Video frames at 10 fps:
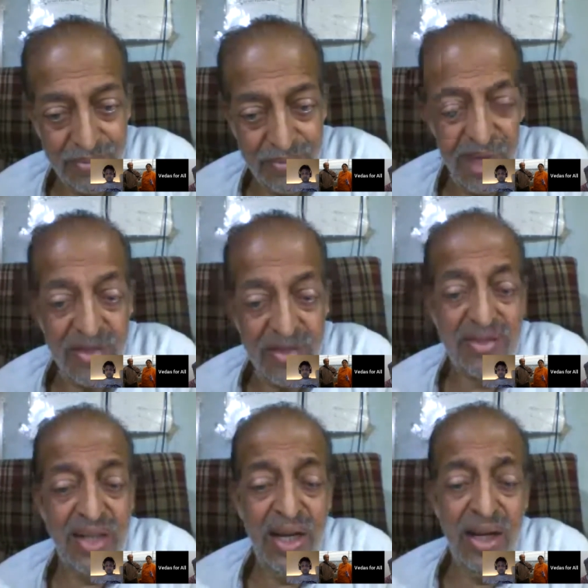It's
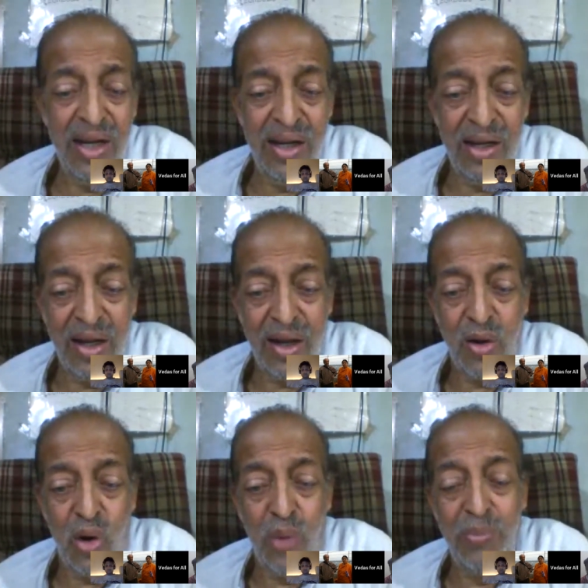just a
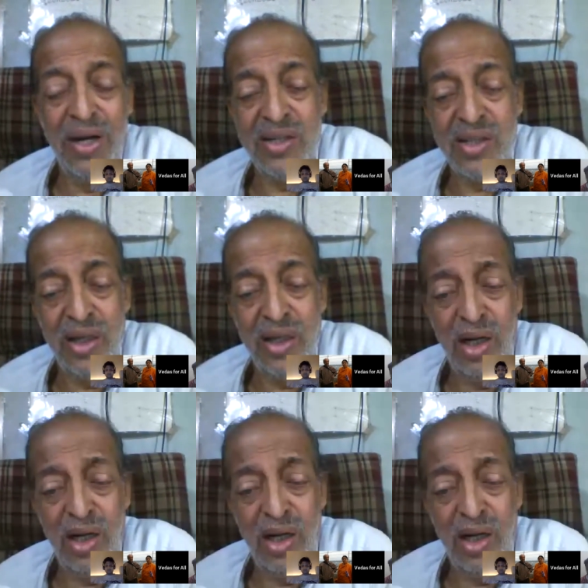combination
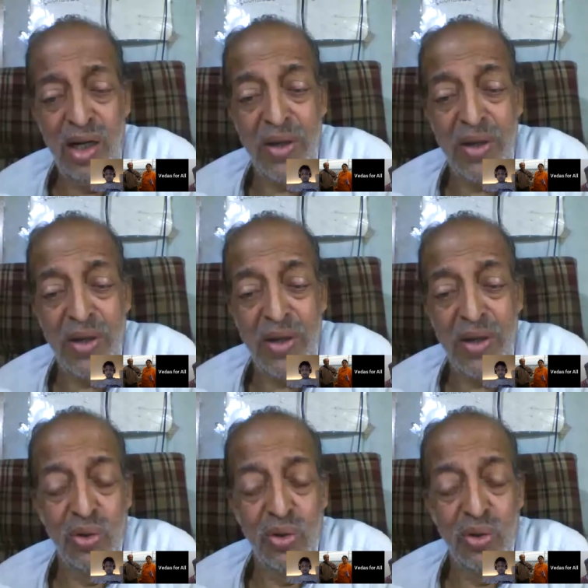of the Panchabhutas,